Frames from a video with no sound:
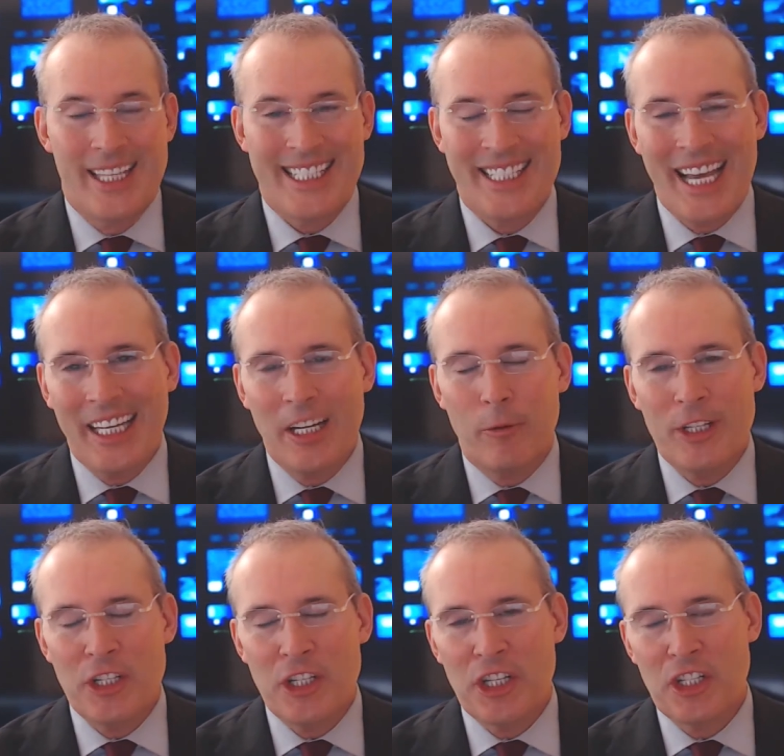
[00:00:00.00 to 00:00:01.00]
The second
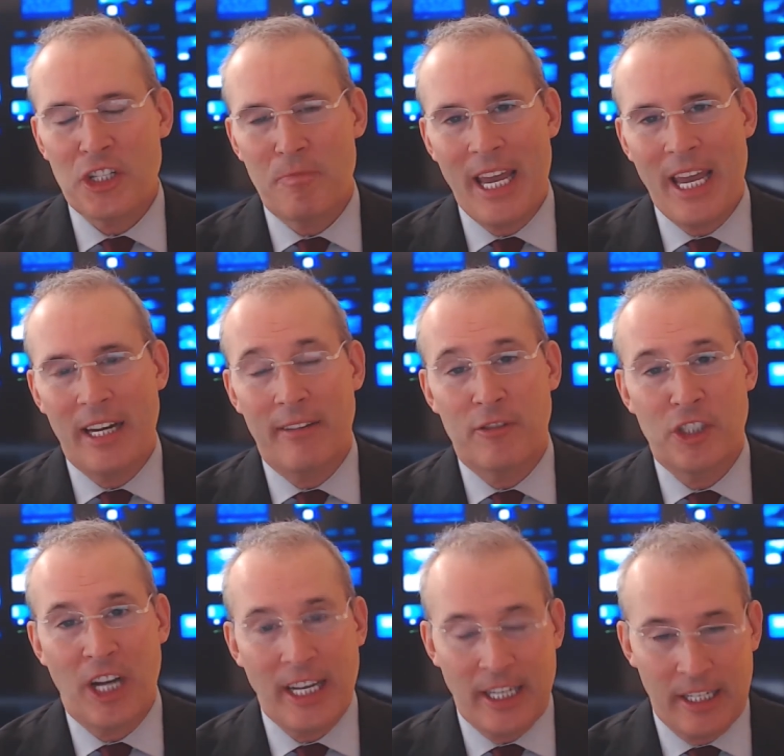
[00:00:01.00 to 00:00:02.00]
richest man of
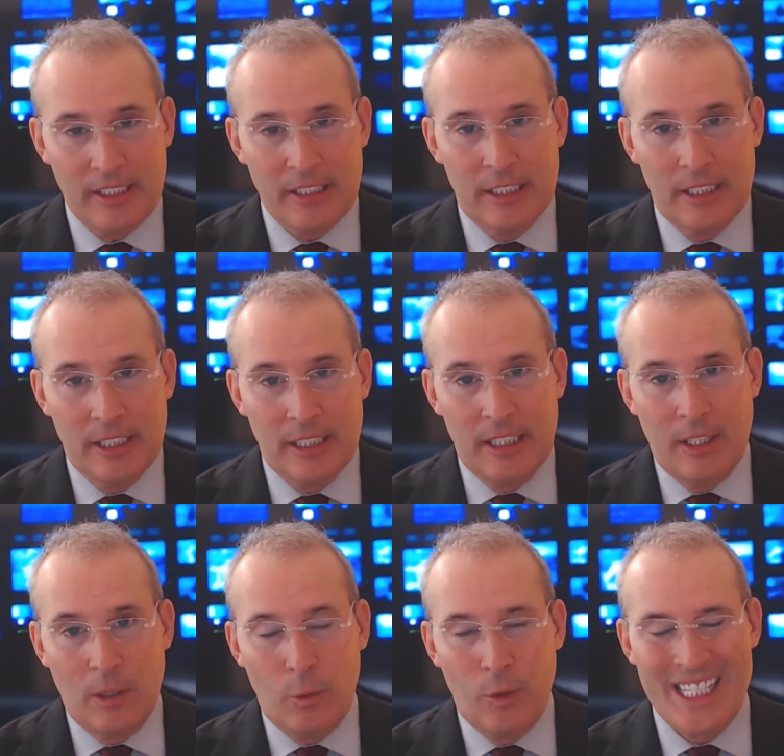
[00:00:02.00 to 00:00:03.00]
China
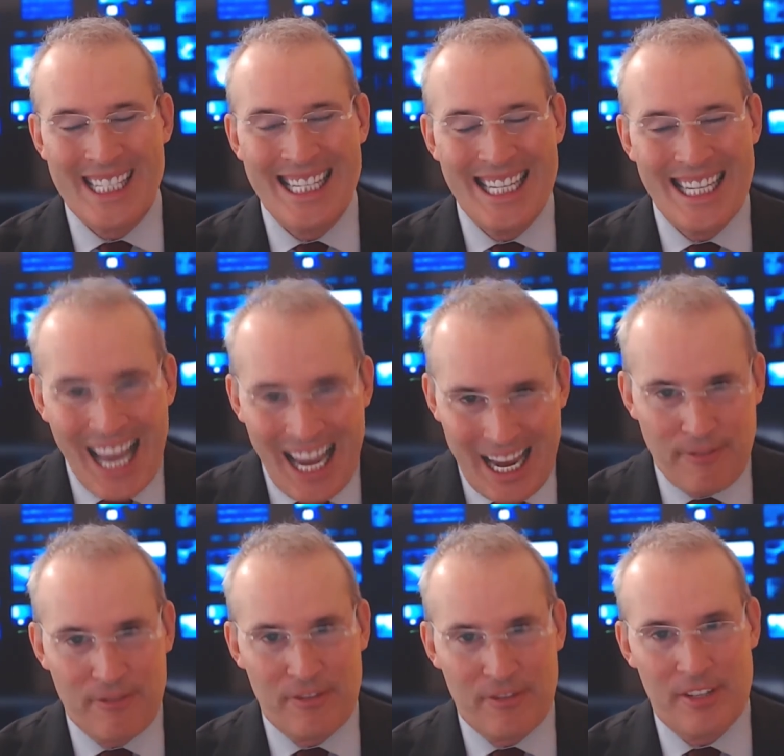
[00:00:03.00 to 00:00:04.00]
was
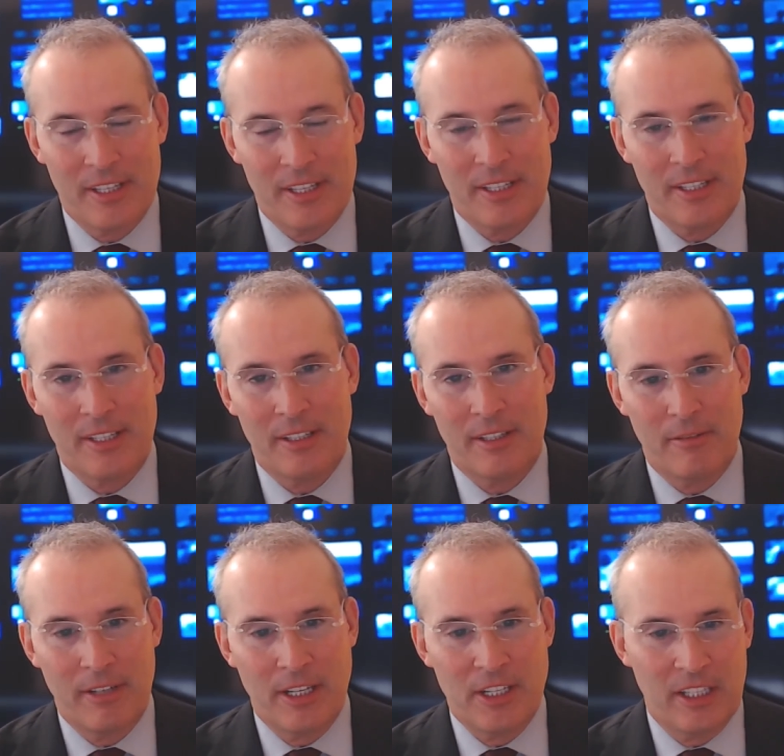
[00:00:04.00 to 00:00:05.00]
knifed
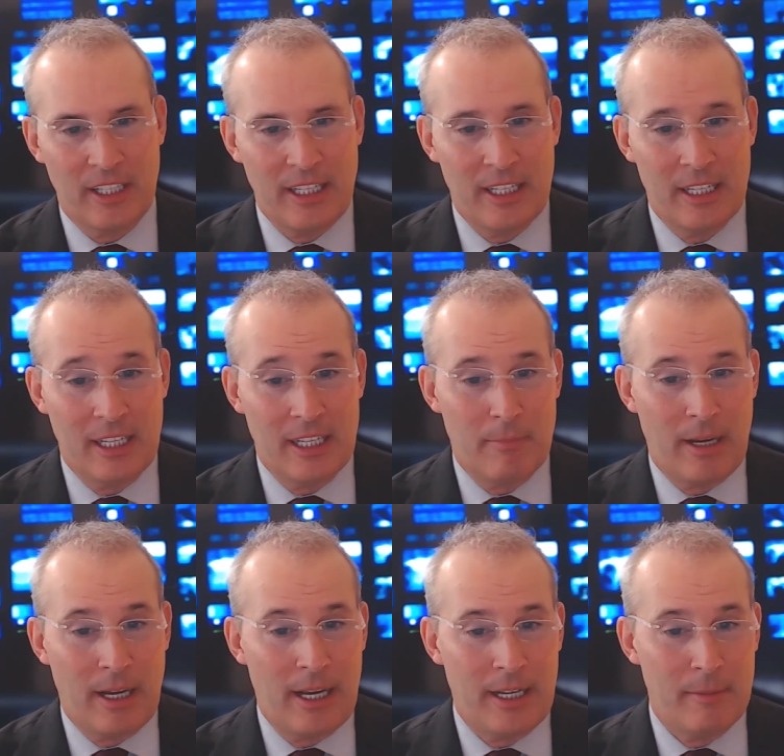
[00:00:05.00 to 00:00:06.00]
recently by
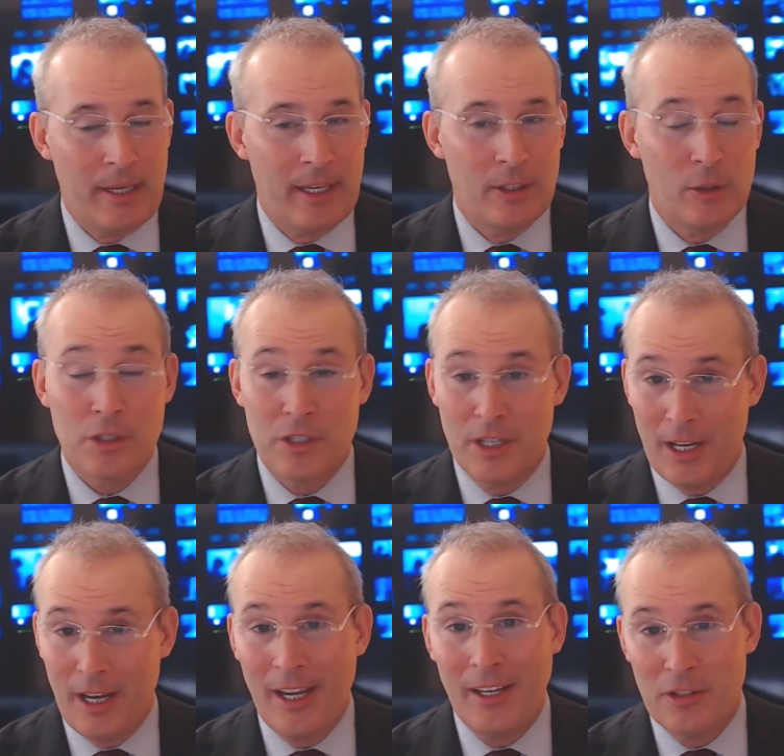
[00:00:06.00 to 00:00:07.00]
a man who was
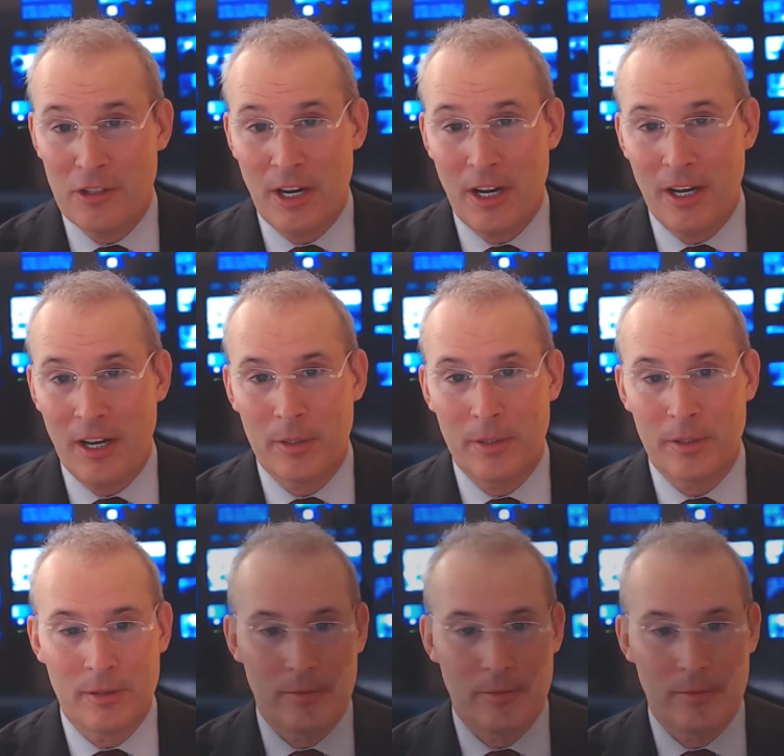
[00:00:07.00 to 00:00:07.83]
denied a job.